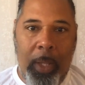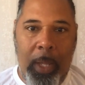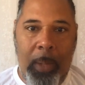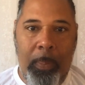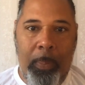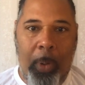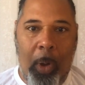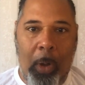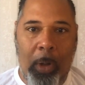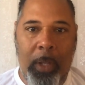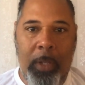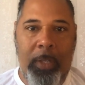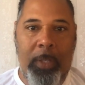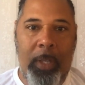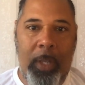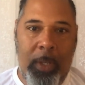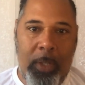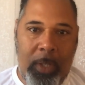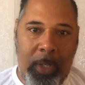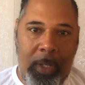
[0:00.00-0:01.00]
in
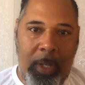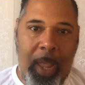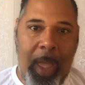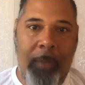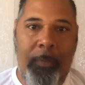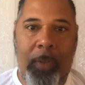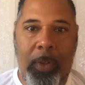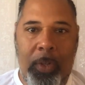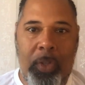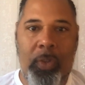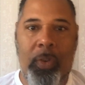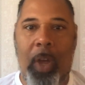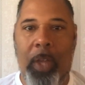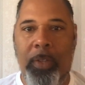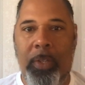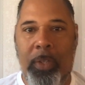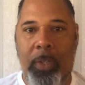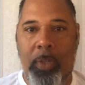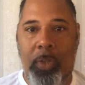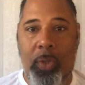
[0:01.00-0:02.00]
politics, never
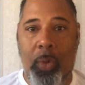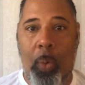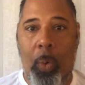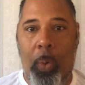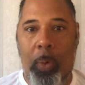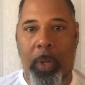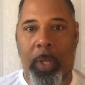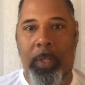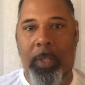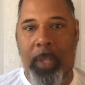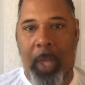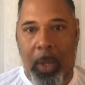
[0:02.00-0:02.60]
trust the Tories.